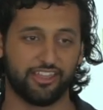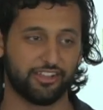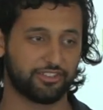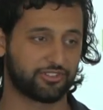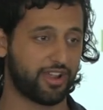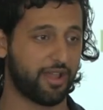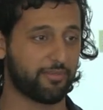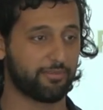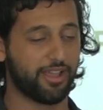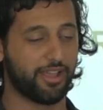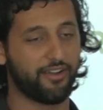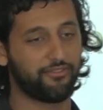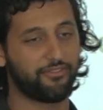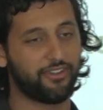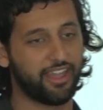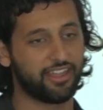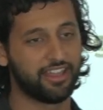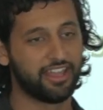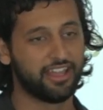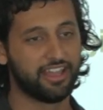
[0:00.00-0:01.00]
They dropped me off
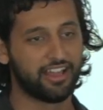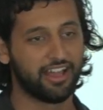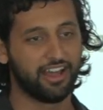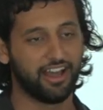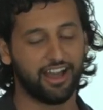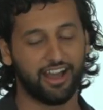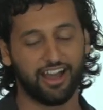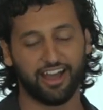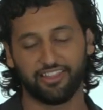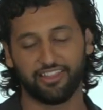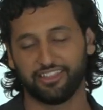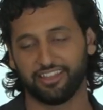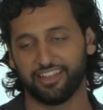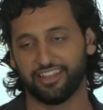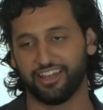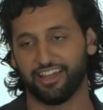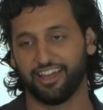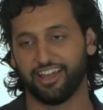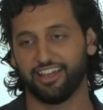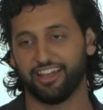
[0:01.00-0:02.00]
at uh,
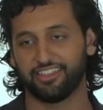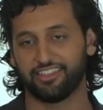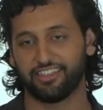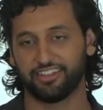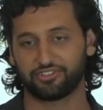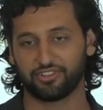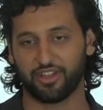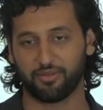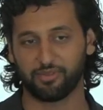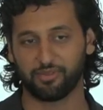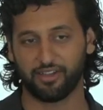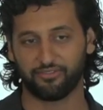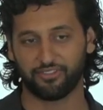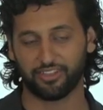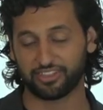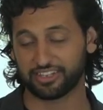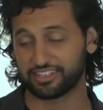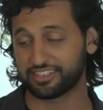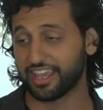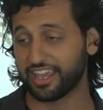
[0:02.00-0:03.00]
the they dropped me off
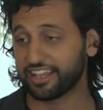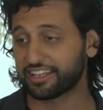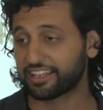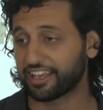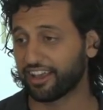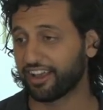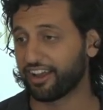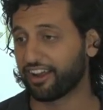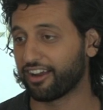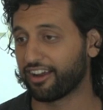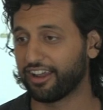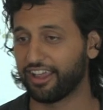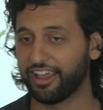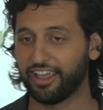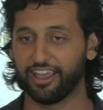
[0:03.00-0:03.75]
at the daycare,